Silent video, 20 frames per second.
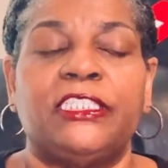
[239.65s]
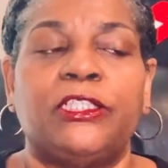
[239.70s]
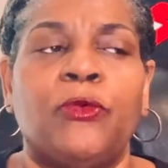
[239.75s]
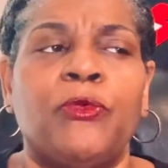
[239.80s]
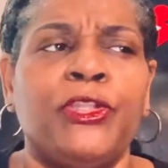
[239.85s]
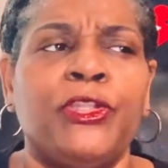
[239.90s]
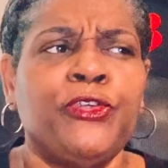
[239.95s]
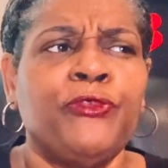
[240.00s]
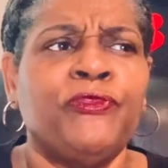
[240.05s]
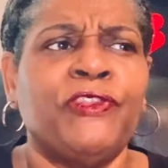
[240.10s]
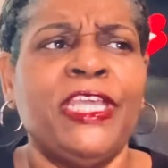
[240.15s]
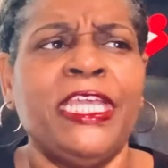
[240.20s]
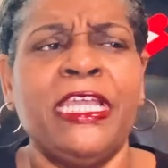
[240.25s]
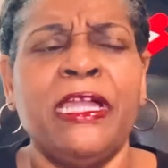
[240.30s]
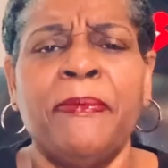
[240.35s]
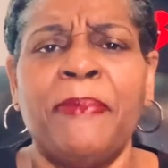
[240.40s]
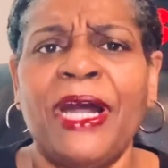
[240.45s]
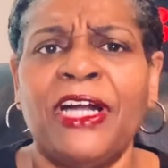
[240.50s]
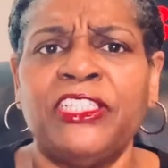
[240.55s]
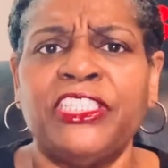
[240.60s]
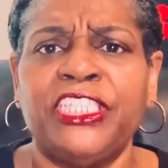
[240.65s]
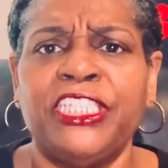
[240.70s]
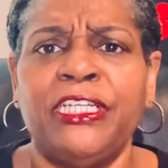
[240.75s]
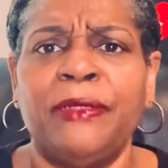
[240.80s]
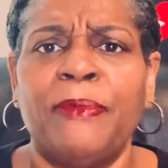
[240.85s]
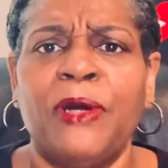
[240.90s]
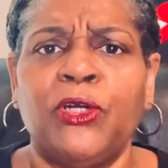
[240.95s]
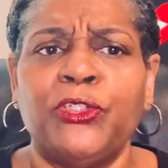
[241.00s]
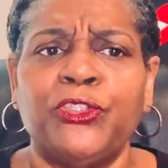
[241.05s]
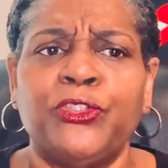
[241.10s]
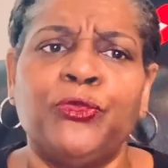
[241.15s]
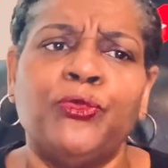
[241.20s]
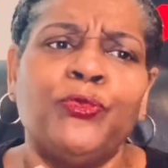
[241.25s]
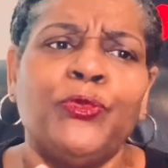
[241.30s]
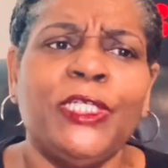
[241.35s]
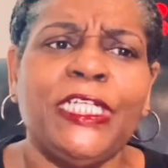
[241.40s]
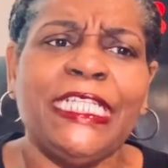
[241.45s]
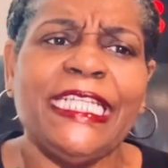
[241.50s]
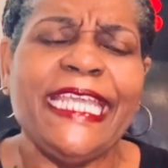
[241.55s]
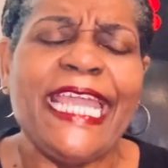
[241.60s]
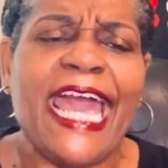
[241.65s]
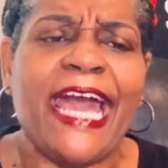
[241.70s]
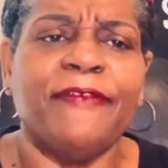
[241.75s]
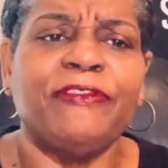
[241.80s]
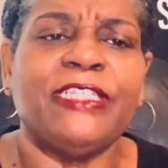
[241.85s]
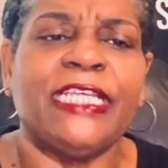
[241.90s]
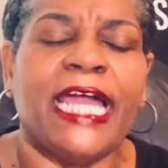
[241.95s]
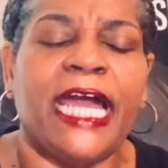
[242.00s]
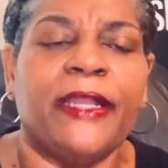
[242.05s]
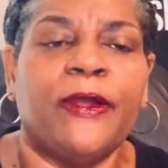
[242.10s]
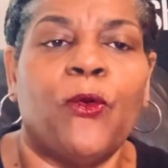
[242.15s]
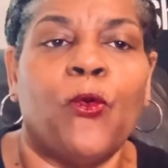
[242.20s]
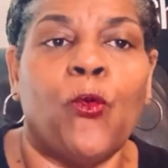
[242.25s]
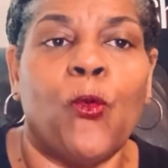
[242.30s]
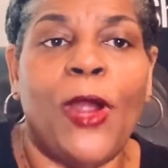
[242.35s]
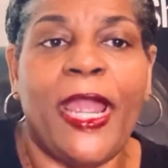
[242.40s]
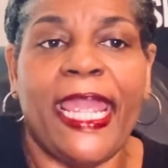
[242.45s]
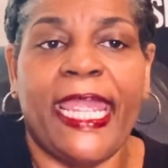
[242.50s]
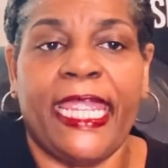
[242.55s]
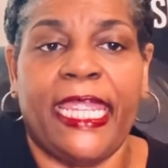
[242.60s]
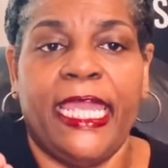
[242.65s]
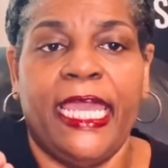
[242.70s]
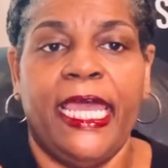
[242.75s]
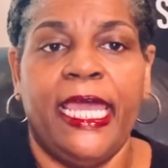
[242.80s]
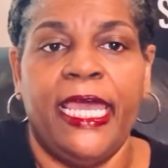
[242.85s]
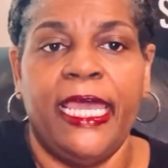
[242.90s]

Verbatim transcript: So think about GMOs, you really have to kind of weigh.